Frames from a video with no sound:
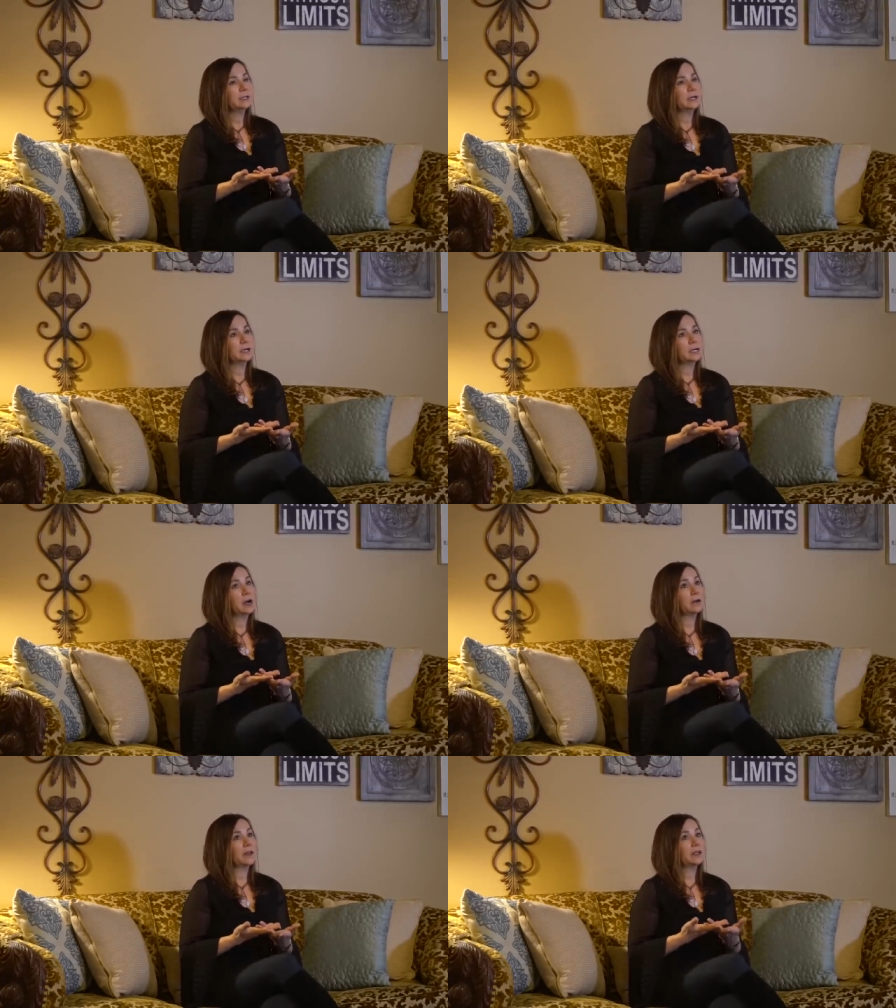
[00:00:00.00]
uh,
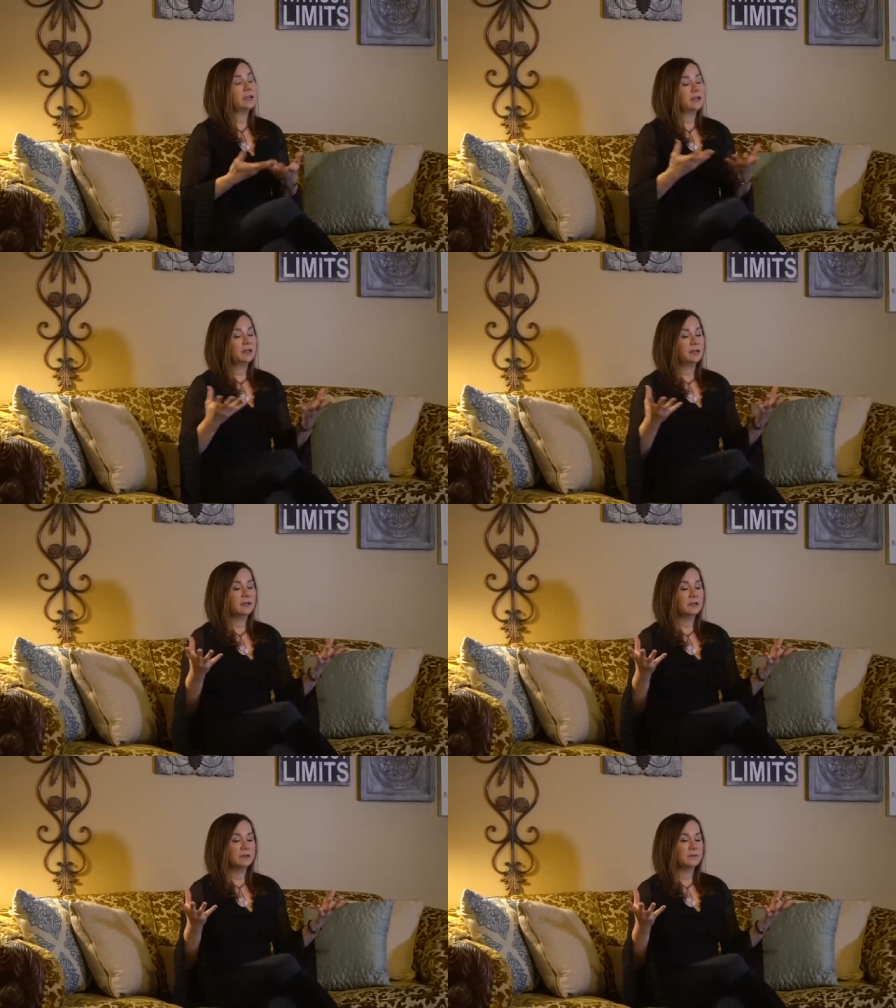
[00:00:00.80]
are that
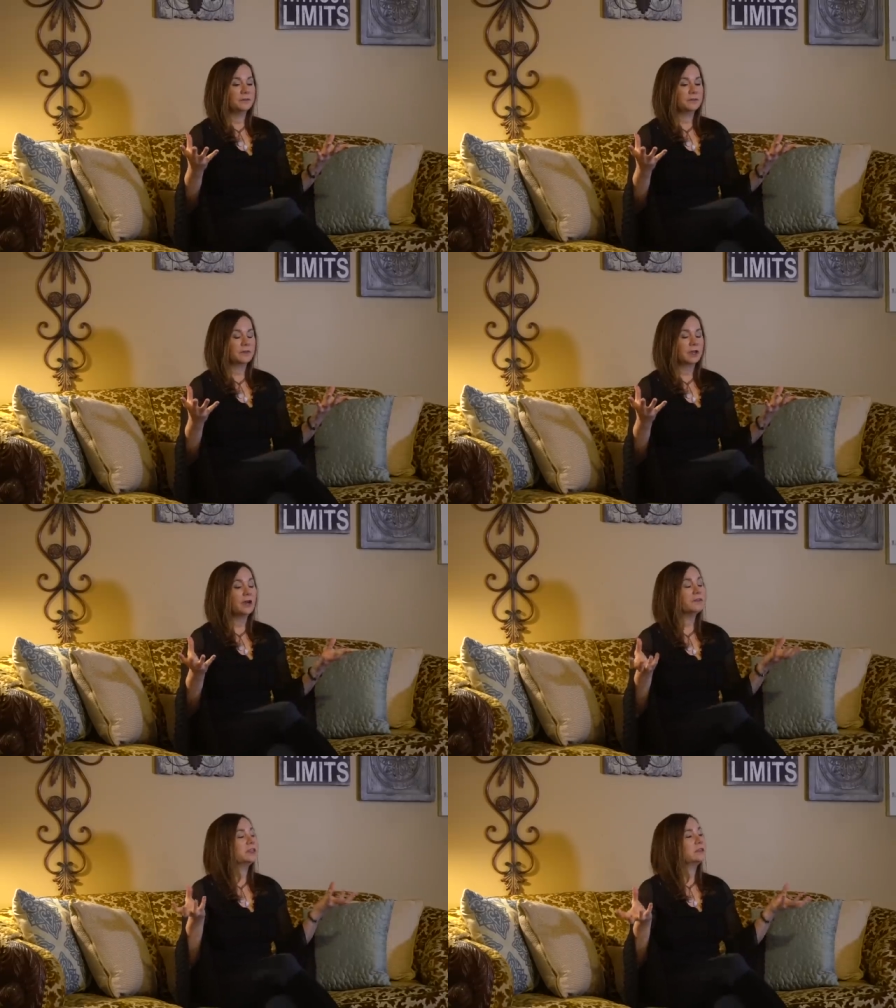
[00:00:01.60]
uh,
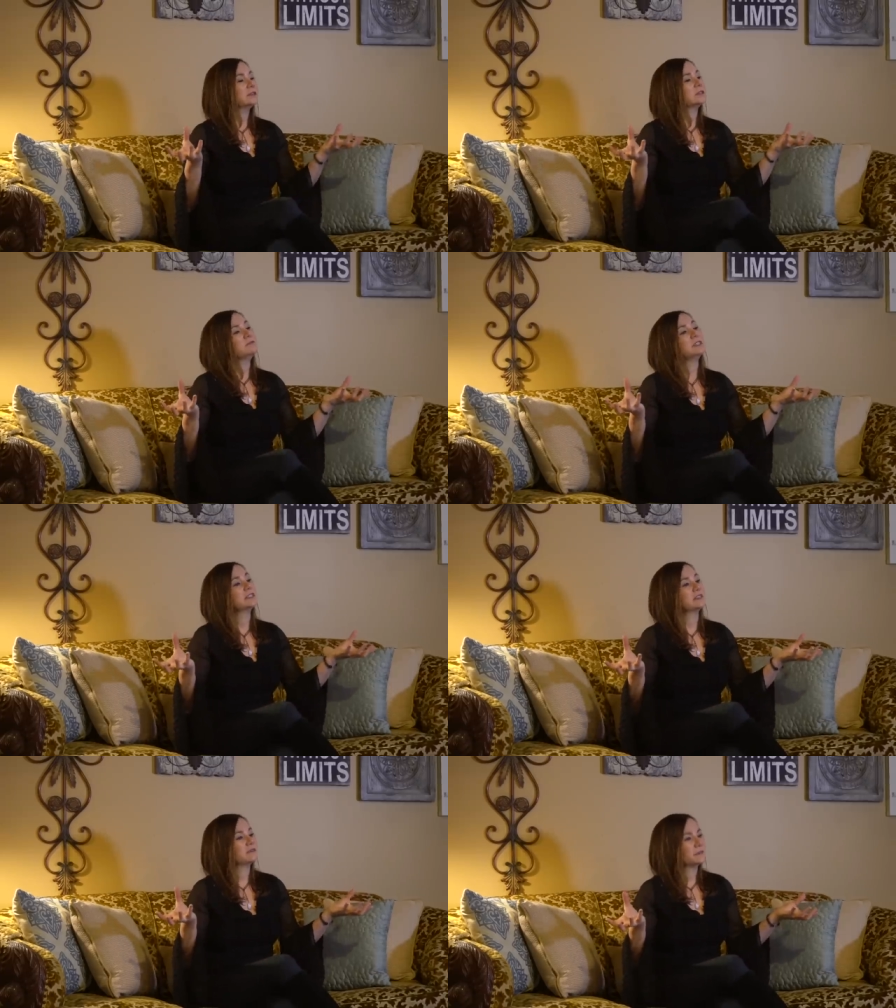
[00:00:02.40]
everything that's
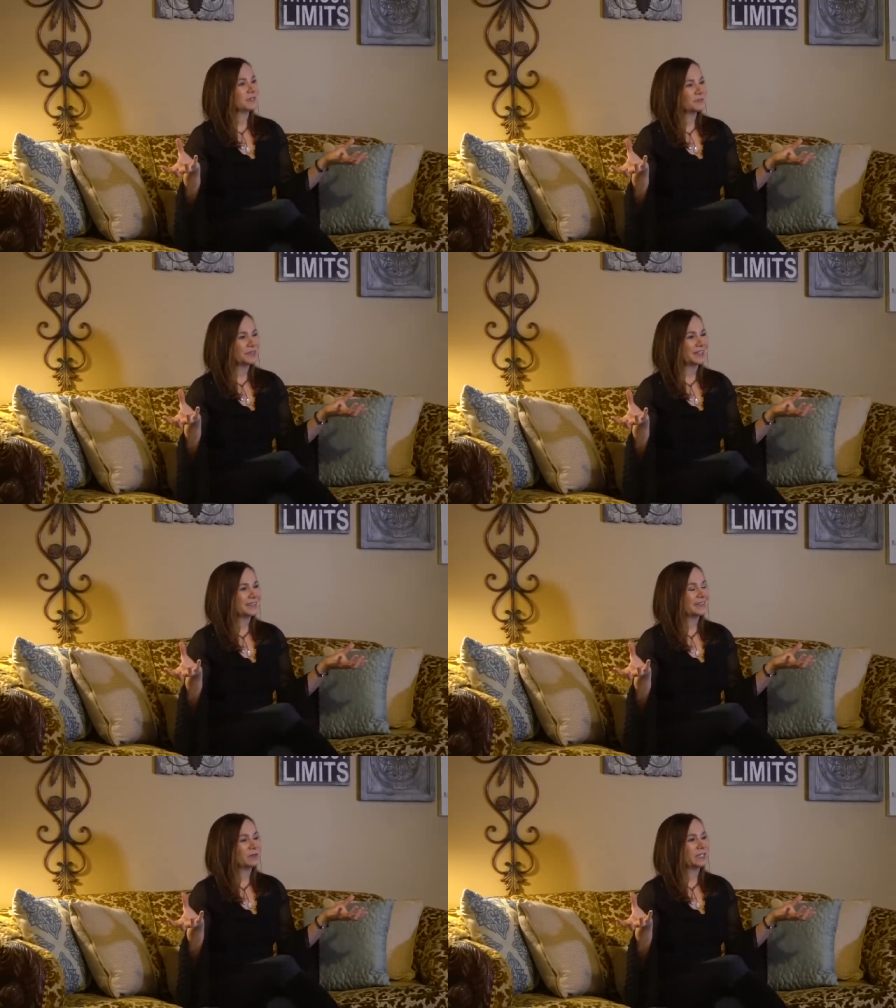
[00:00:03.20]
missing from this
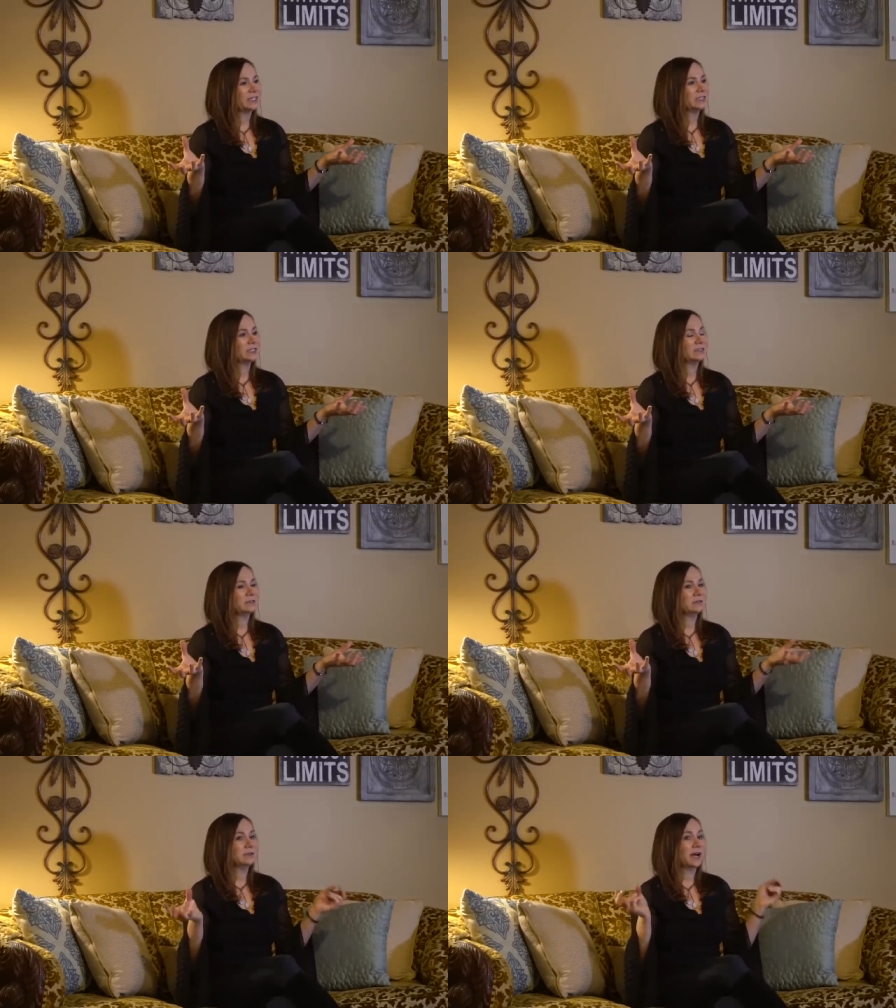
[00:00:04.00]
planet that we need
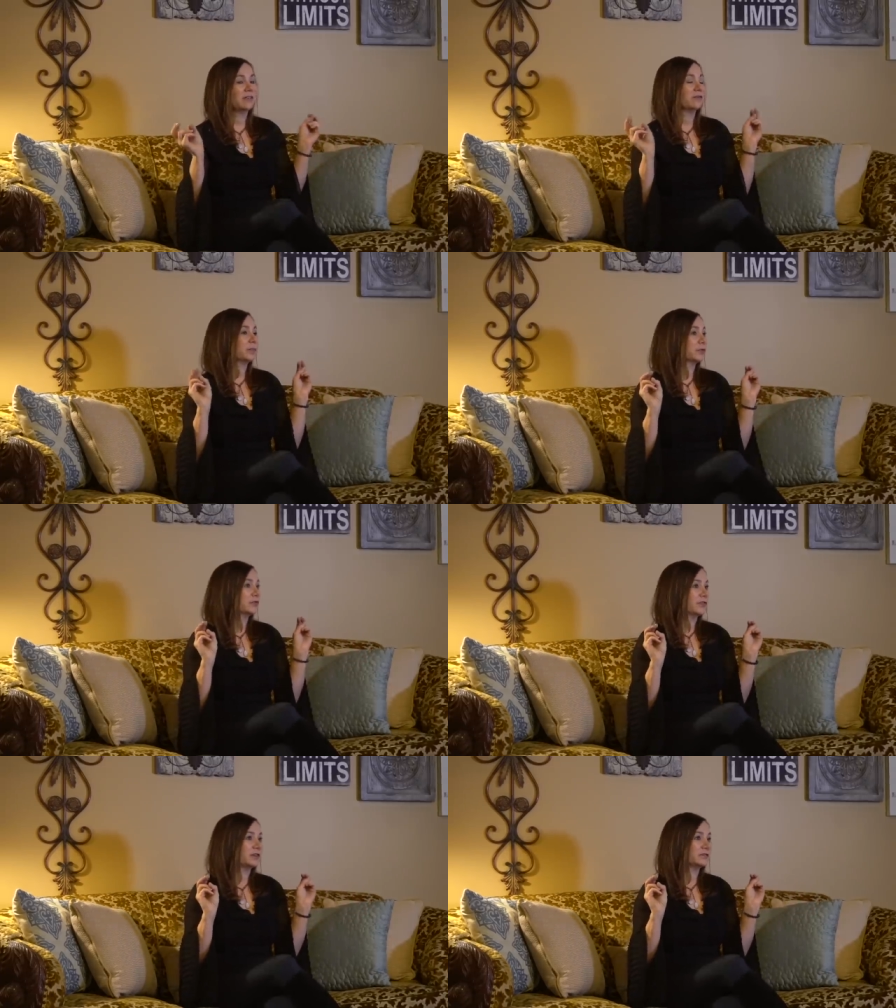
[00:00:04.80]
to have
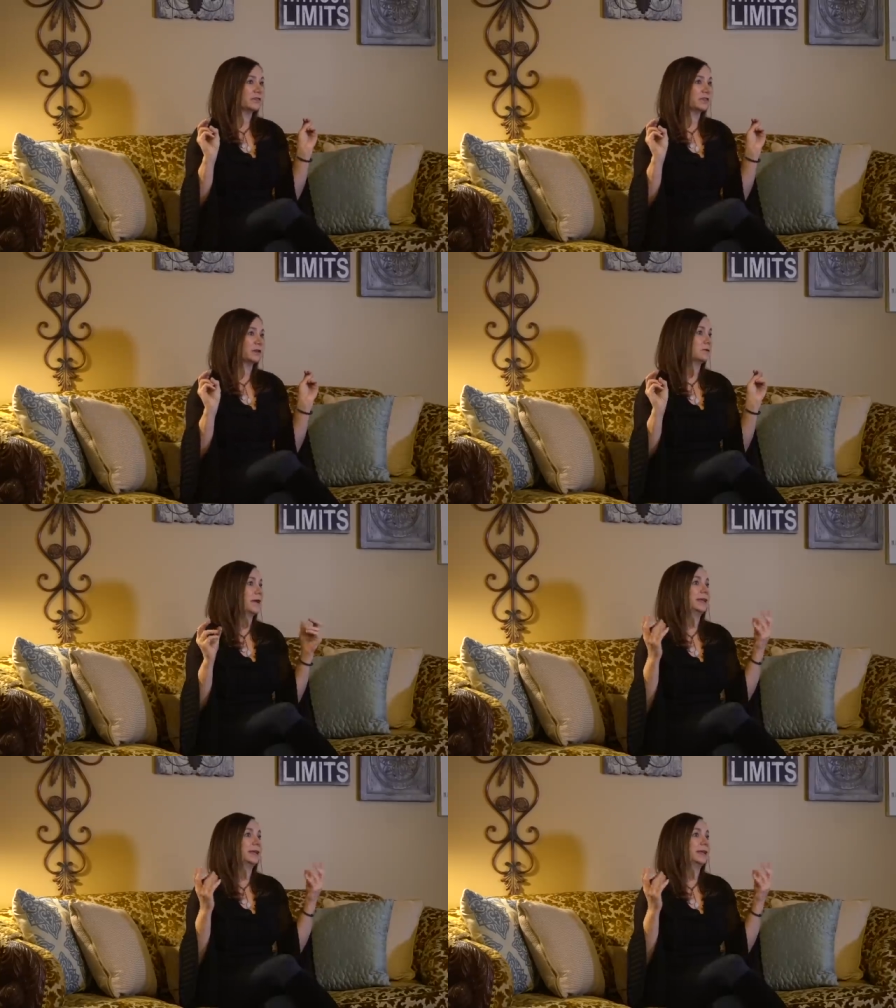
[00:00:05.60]
proof of, you know,